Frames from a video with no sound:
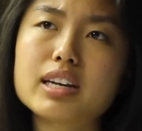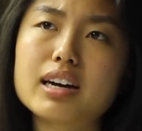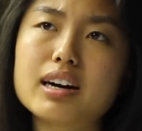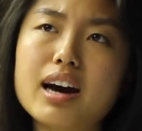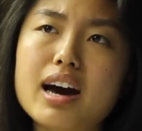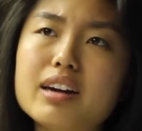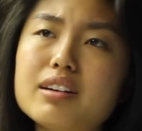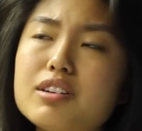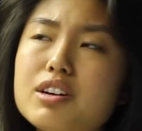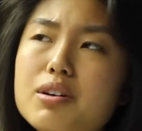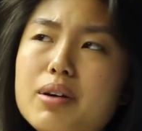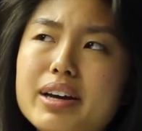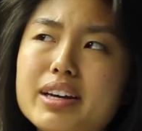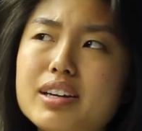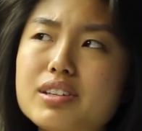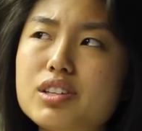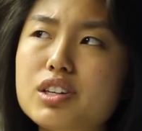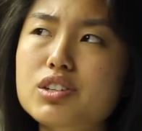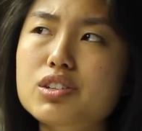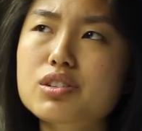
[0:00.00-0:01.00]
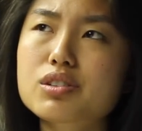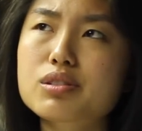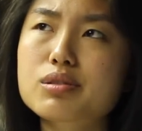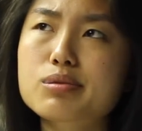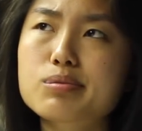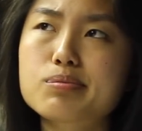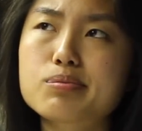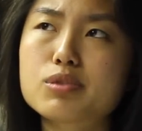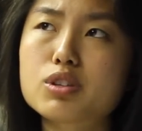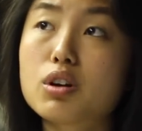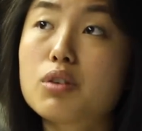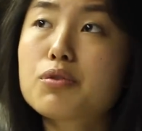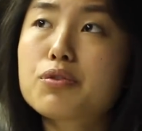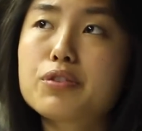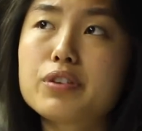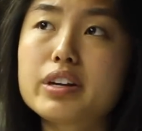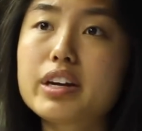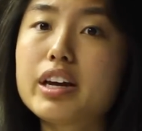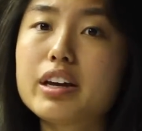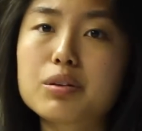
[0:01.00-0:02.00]
Yeah, I don't know. I guess I just don't
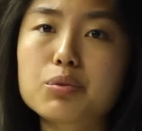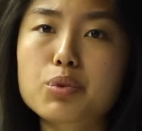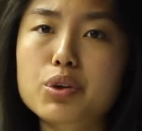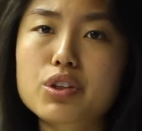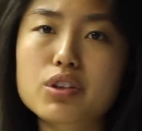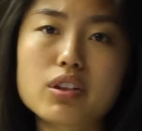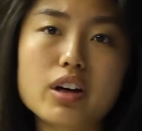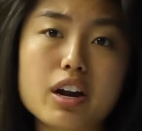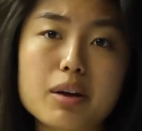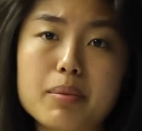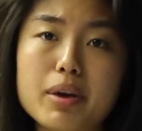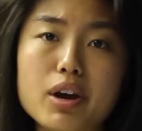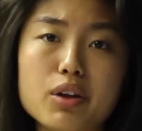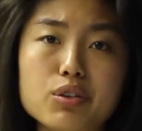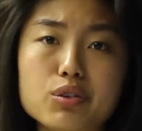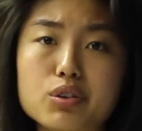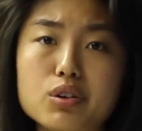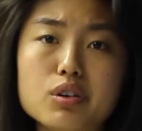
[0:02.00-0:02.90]
fit in with a lot of my other